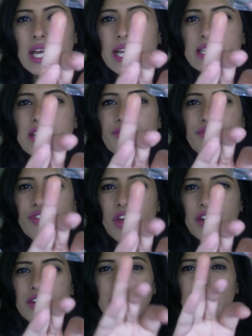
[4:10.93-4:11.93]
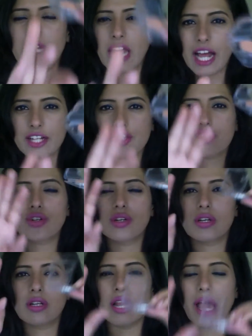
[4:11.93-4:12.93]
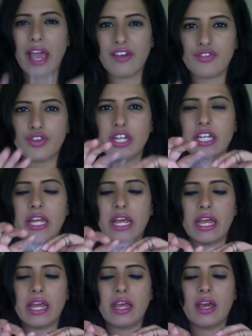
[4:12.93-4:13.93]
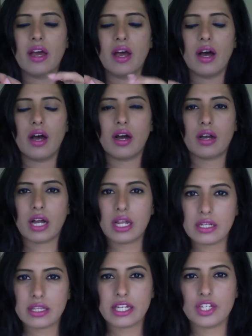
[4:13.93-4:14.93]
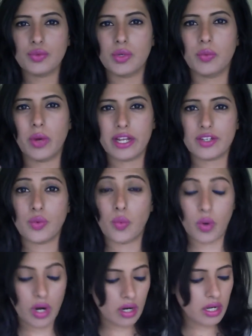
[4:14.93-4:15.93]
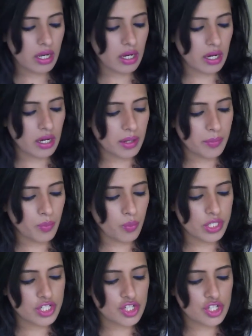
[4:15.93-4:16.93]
It's a very natural, everyday color that you would wear to work, which